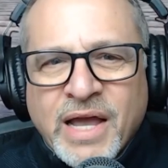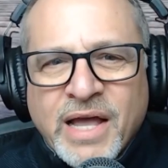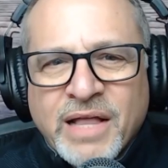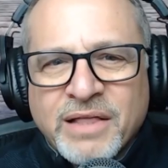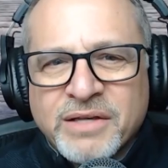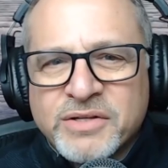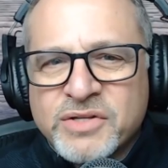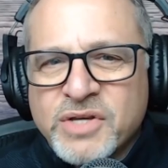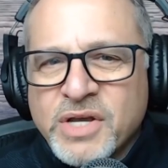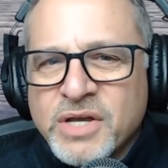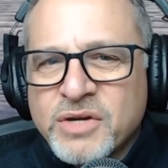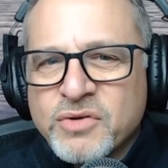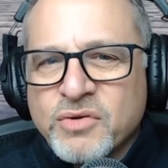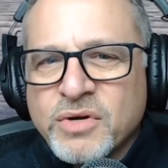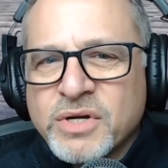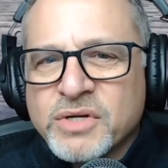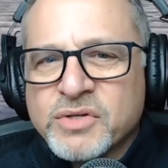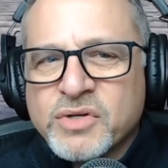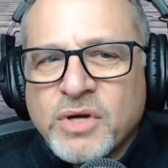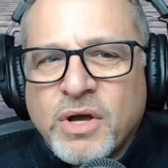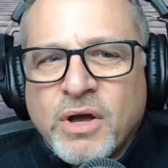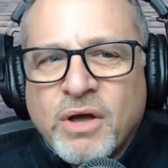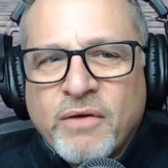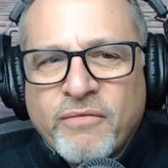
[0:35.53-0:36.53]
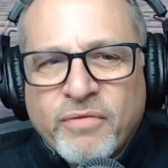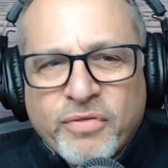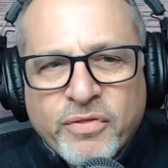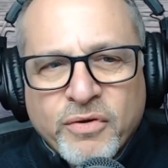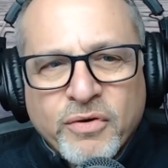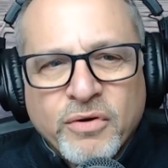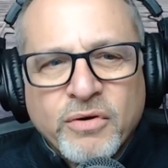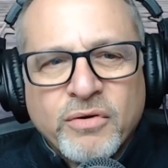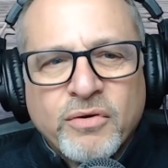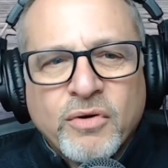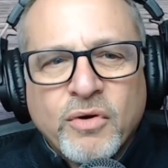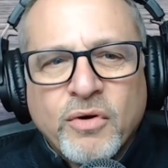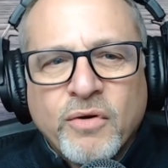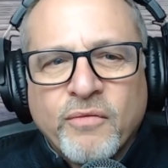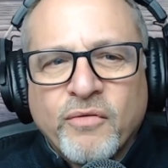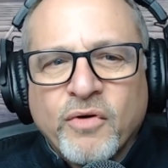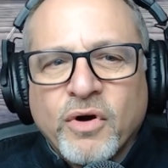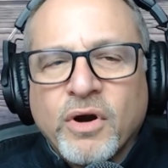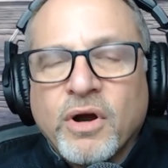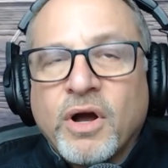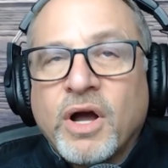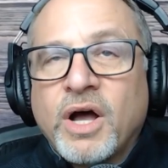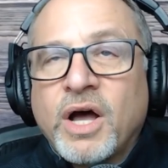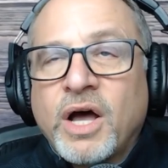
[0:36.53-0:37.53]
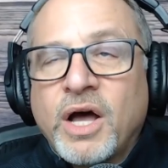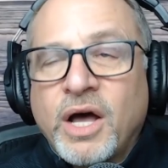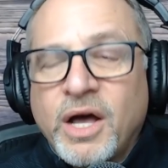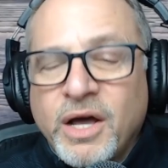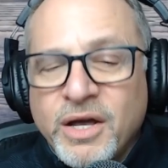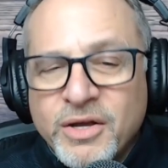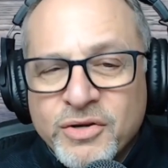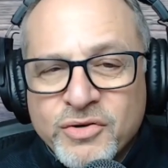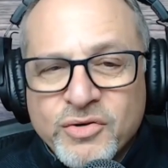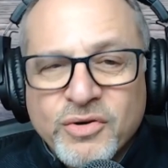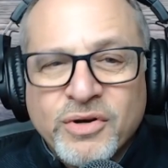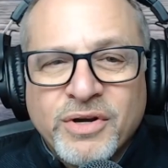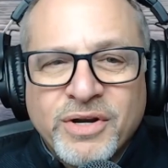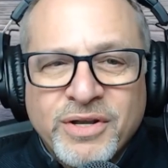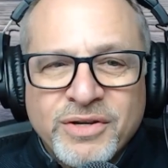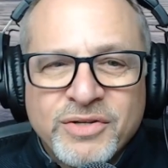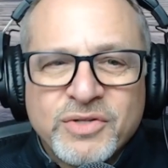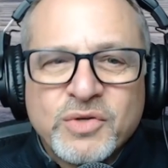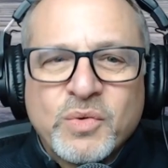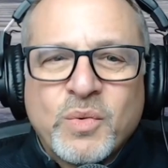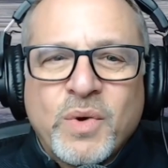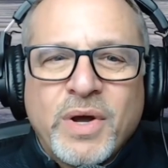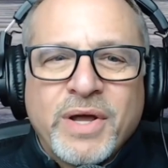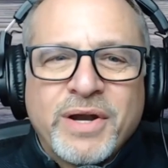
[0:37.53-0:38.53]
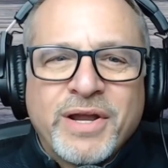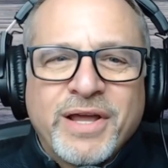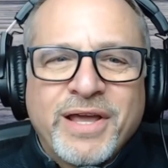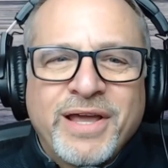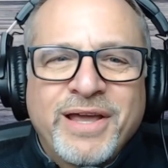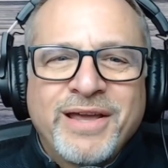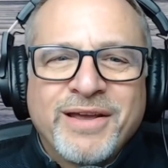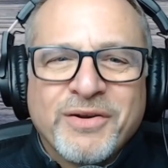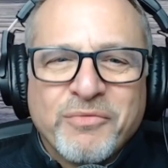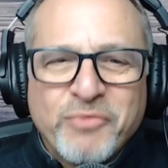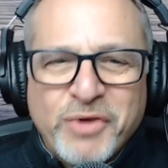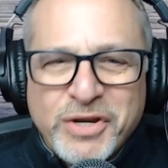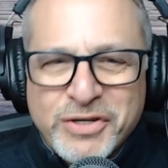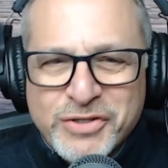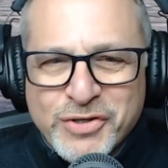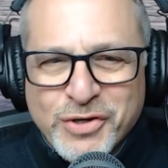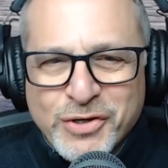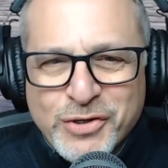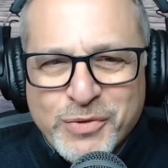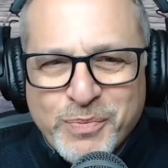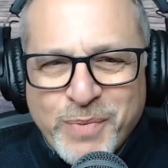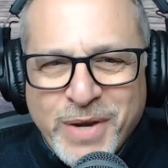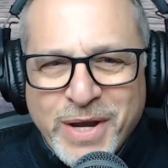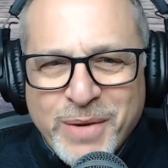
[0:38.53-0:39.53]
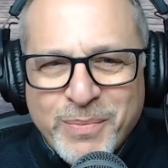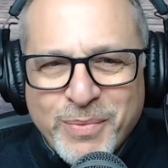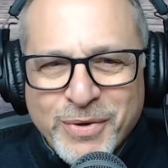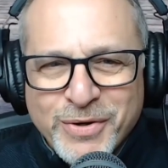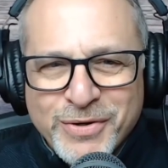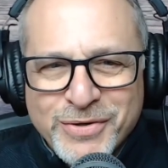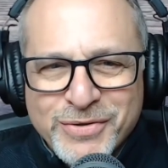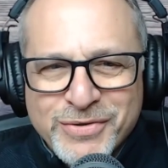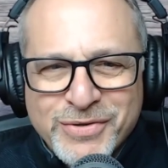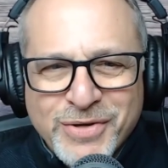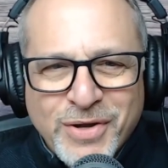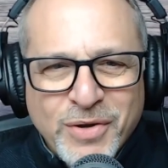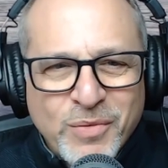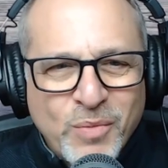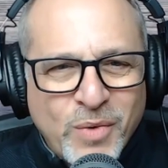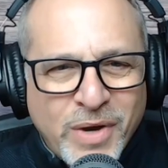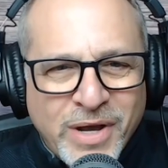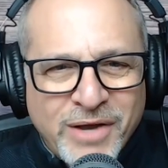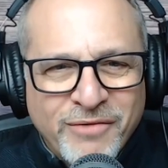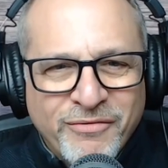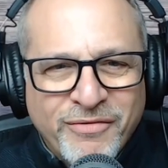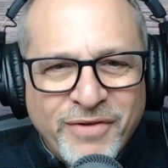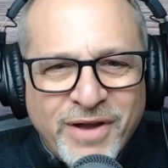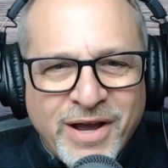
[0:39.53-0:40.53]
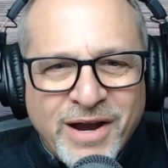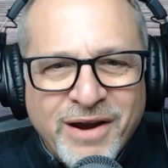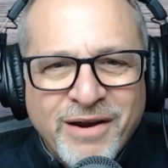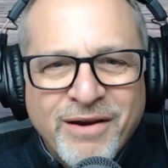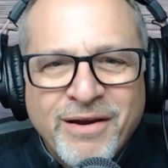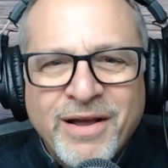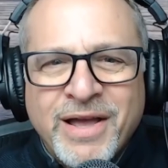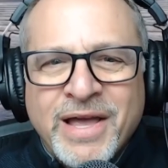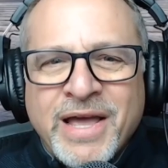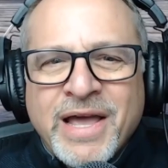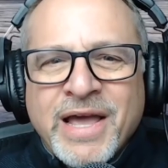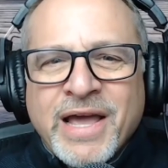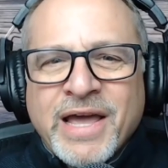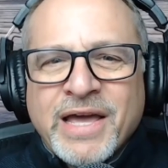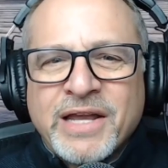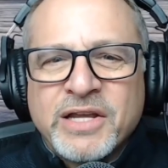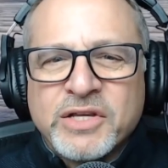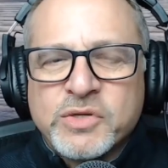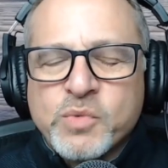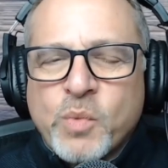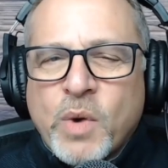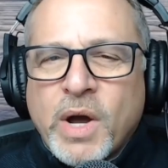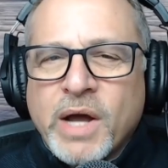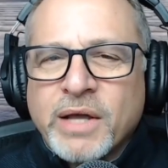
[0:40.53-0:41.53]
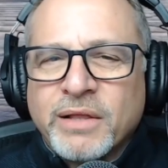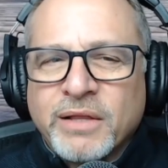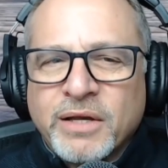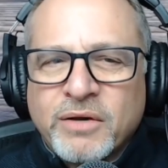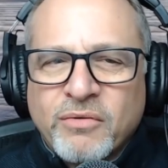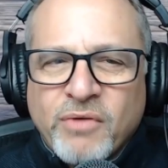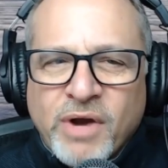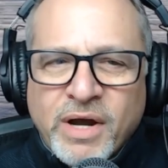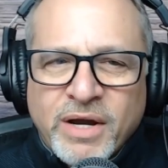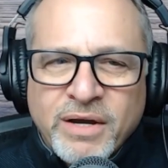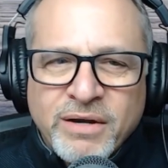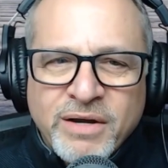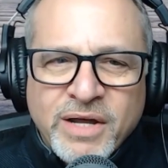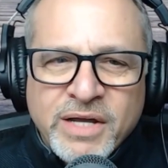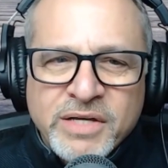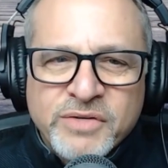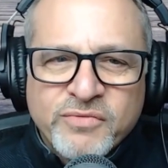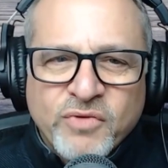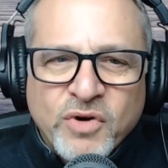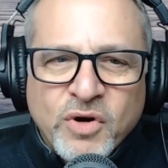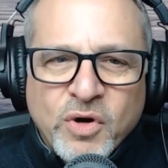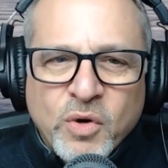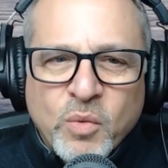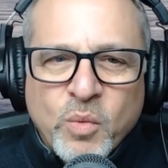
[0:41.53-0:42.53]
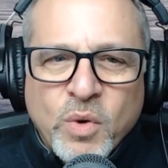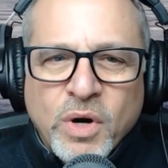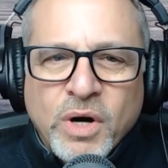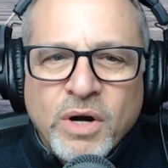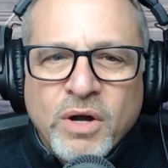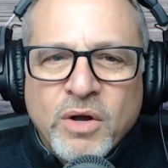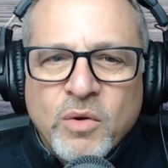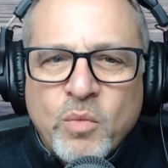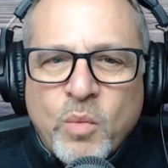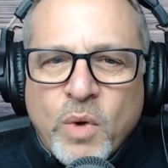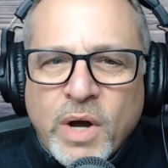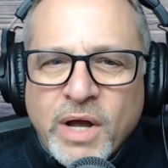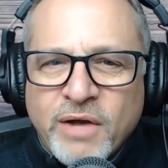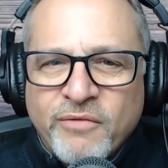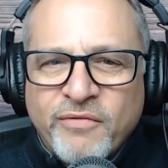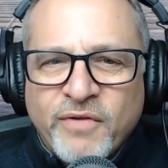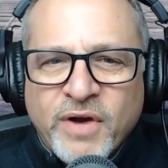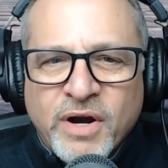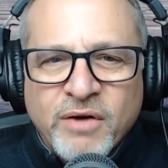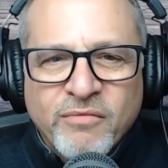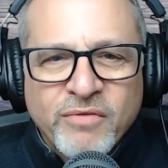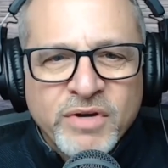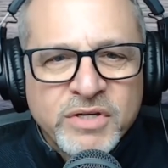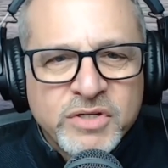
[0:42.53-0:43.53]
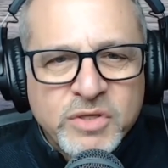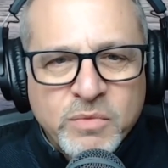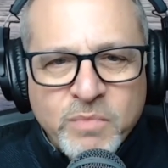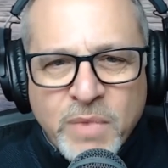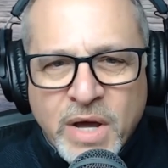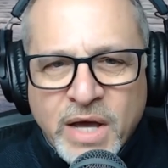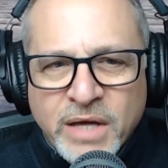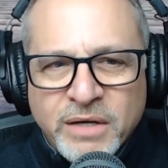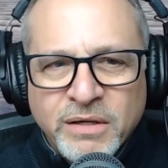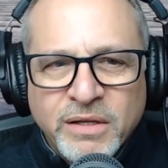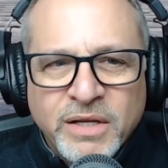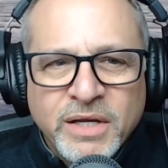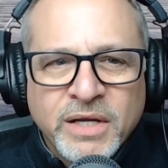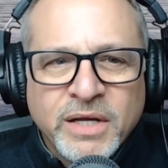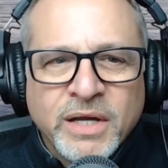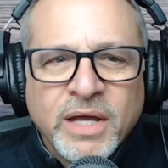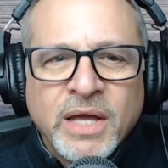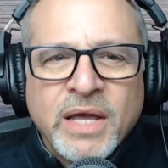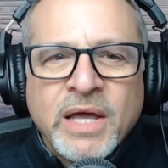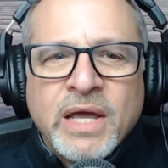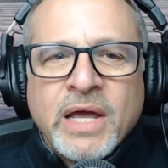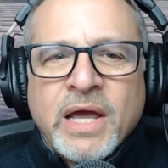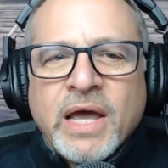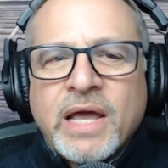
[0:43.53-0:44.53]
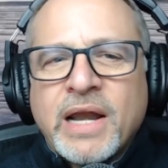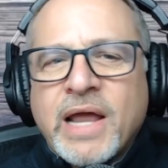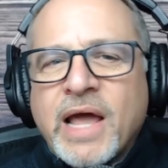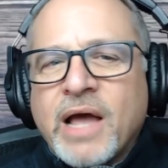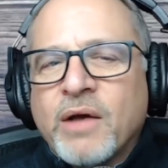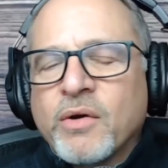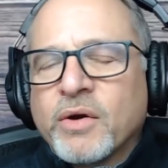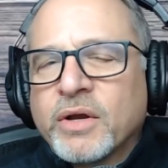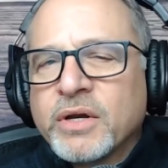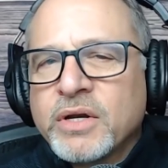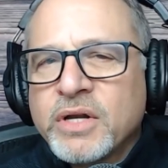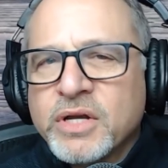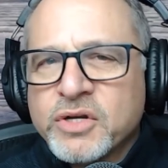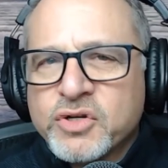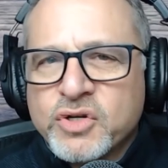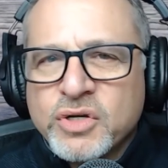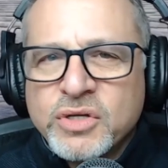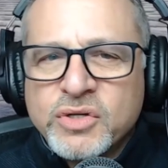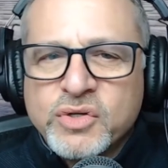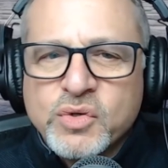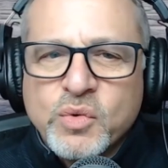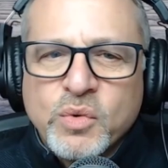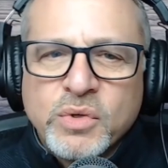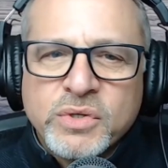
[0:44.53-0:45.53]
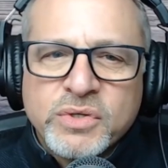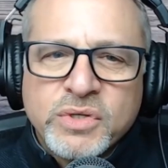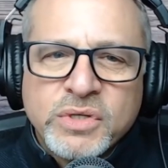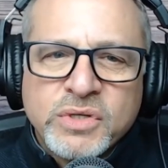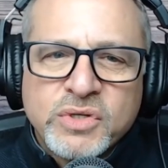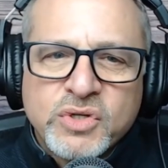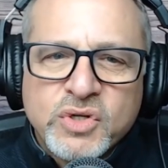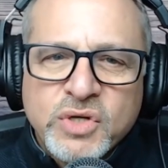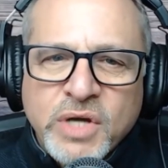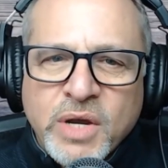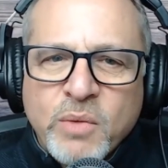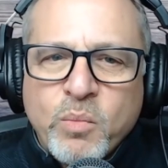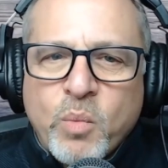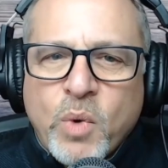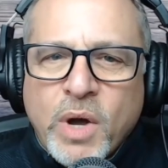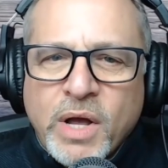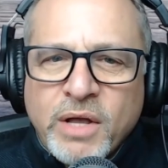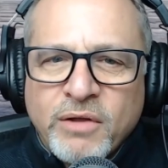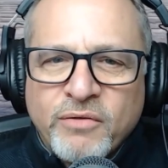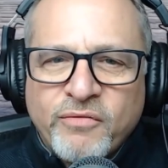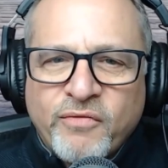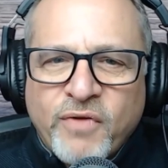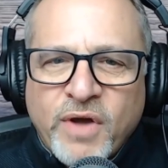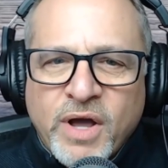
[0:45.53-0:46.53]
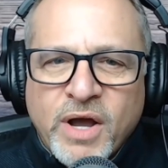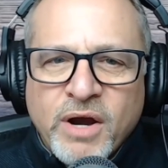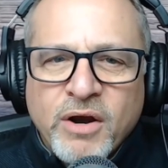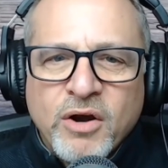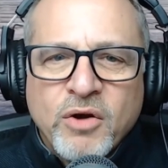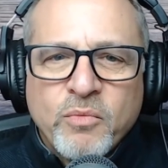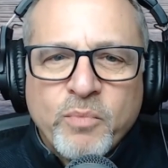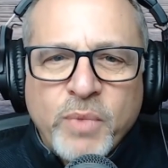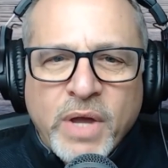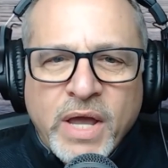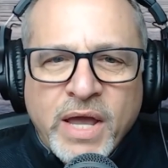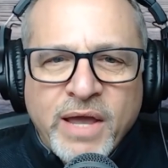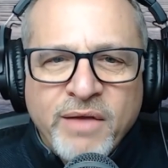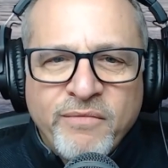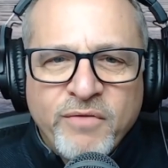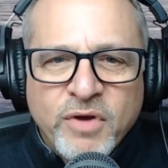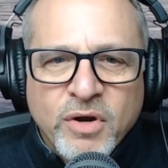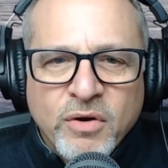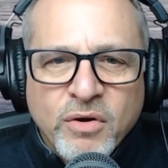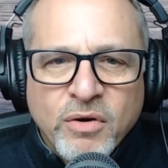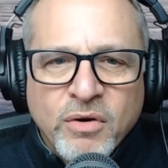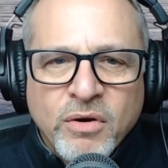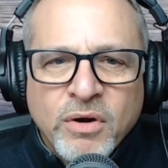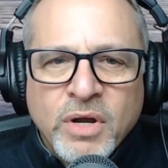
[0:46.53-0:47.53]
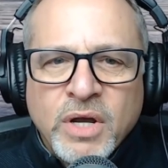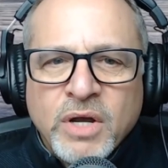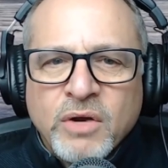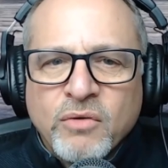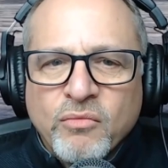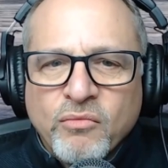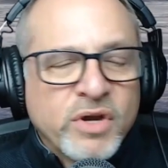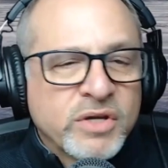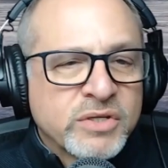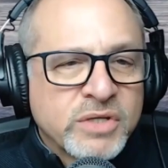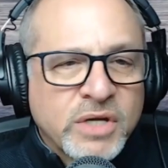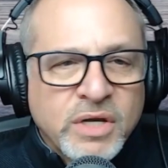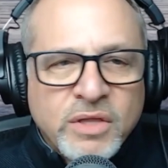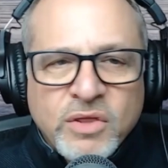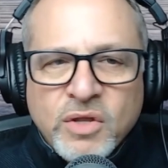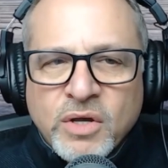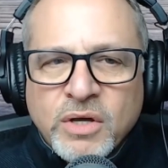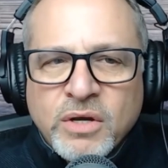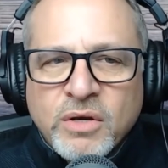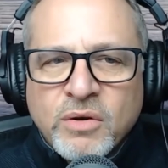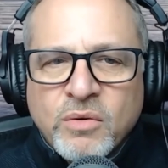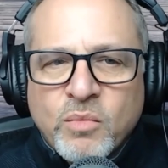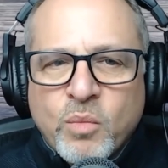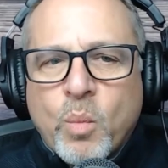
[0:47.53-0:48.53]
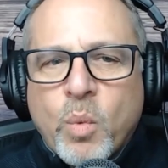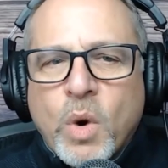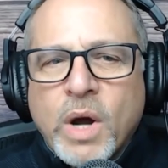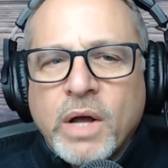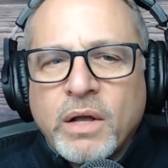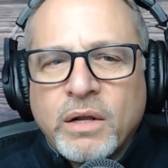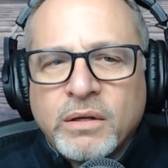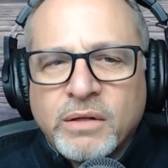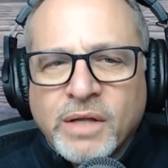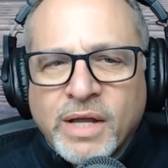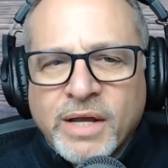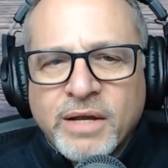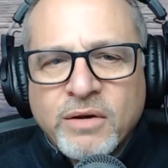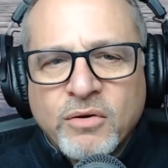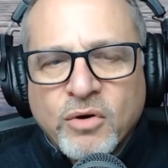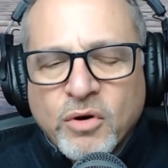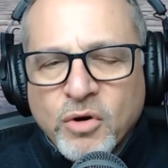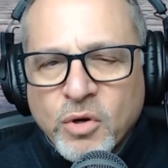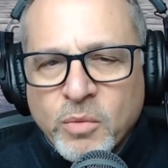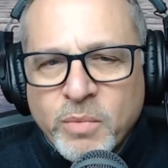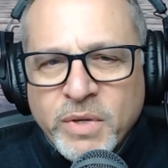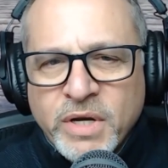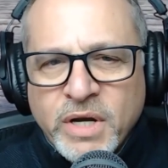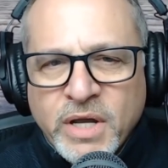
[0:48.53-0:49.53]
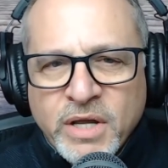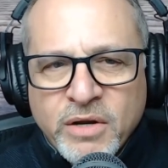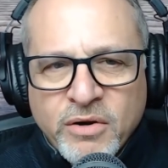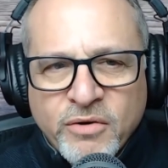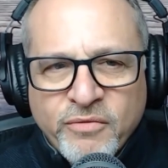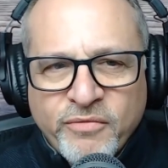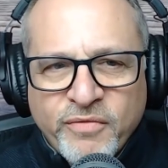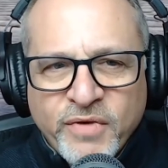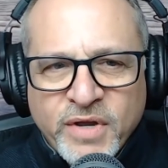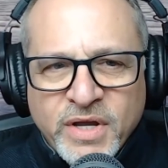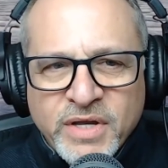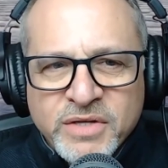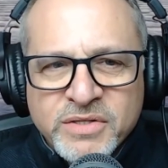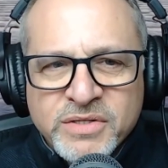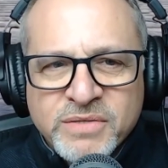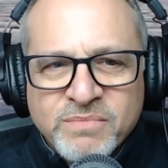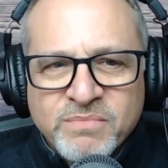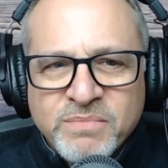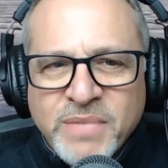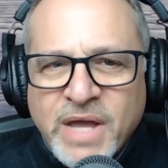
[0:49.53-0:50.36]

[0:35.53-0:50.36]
Alexandria has authored over 120 research papers on wildfire and is widely recognized for her work on wildfire risk modeling and how ignition sources shape wildfire behavior risk in the wildland-urban interface.